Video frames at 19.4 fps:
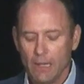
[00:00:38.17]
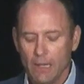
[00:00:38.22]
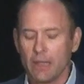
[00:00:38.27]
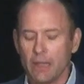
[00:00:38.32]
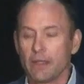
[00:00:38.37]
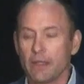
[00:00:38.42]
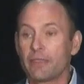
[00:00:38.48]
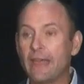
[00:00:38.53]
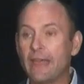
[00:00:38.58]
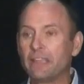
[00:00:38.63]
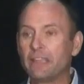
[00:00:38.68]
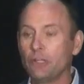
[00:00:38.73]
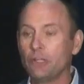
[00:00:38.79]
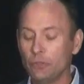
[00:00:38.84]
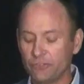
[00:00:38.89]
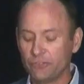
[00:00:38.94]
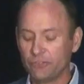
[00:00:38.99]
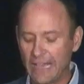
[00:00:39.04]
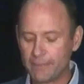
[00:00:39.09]
Thank you,
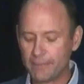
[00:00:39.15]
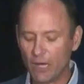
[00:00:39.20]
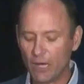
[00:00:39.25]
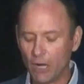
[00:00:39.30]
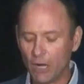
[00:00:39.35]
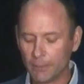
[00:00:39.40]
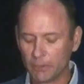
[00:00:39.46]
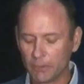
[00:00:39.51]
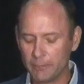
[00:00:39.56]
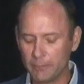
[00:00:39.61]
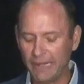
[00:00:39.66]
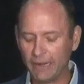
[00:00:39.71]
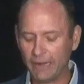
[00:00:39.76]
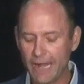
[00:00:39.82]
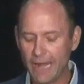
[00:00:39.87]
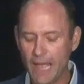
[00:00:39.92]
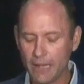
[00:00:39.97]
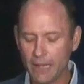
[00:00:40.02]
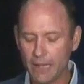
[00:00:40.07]
Sanibel Harbor
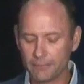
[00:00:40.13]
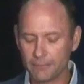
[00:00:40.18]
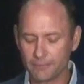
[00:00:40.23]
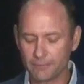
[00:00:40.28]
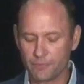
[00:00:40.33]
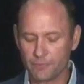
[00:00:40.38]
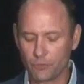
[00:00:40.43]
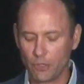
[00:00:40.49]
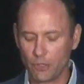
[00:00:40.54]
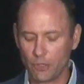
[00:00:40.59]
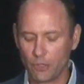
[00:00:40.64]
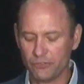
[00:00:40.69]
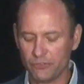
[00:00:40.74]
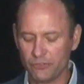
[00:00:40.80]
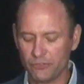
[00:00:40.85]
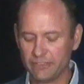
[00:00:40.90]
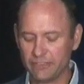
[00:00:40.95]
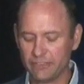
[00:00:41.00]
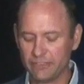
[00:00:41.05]
Marriott, for
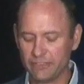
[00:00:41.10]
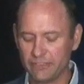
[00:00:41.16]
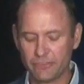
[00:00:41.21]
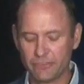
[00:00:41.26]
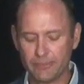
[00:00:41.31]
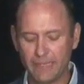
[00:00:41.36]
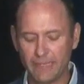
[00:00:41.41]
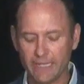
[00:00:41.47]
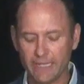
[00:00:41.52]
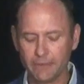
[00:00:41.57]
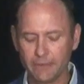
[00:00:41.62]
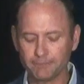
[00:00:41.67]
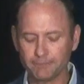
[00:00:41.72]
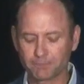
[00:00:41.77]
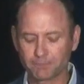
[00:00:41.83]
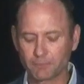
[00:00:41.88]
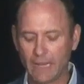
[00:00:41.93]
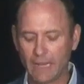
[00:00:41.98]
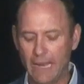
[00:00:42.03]
hosting tonight's meeting,
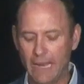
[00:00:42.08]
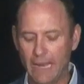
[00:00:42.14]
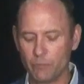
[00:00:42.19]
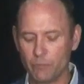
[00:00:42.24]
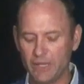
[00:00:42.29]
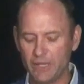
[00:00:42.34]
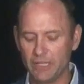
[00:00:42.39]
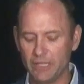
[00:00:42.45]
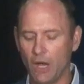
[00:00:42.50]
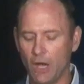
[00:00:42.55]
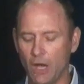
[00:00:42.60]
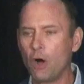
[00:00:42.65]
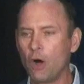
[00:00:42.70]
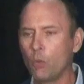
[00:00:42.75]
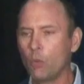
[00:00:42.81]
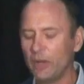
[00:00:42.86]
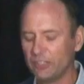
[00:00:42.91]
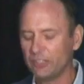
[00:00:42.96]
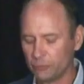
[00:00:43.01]
and we all
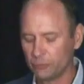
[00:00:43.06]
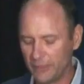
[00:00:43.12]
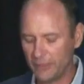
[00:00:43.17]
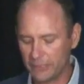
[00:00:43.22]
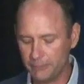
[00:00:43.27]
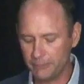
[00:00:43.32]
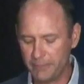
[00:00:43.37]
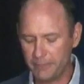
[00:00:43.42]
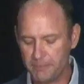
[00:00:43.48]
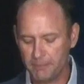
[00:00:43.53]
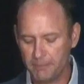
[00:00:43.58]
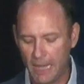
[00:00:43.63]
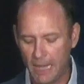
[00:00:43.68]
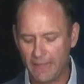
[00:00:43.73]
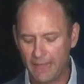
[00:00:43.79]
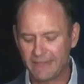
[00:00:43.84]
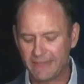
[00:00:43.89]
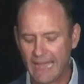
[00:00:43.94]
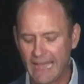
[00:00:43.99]
wish we could be
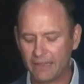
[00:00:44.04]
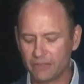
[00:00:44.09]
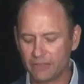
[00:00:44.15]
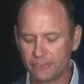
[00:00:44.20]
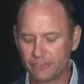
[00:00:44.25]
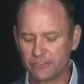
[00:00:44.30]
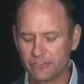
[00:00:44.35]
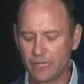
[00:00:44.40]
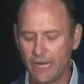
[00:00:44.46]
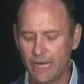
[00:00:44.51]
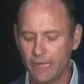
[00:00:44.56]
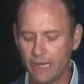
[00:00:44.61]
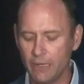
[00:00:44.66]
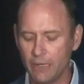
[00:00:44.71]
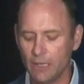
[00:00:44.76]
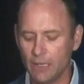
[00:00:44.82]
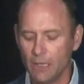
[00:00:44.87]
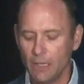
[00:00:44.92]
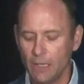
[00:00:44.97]
on the islands tonight,
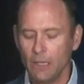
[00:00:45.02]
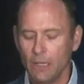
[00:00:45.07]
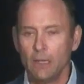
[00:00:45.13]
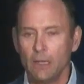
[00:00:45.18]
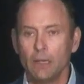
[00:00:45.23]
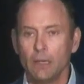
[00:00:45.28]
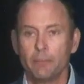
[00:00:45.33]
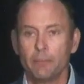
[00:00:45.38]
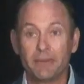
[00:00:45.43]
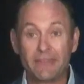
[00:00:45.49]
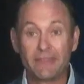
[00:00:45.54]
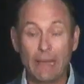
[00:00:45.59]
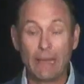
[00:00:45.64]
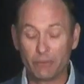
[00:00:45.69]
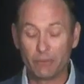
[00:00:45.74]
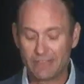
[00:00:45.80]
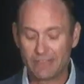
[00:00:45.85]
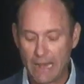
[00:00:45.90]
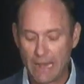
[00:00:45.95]
but that
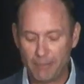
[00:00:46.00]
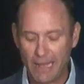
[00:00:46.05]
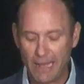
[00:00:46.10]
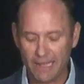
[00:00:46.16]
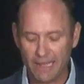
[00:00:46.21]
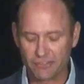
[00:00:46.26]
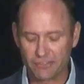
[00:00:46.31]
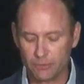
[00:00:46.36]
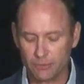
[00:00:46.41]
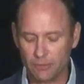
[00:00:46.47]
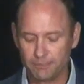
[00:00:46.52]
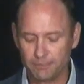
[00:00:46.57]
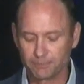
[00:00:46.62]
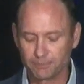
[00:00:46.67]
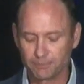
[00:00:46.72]
was not possible.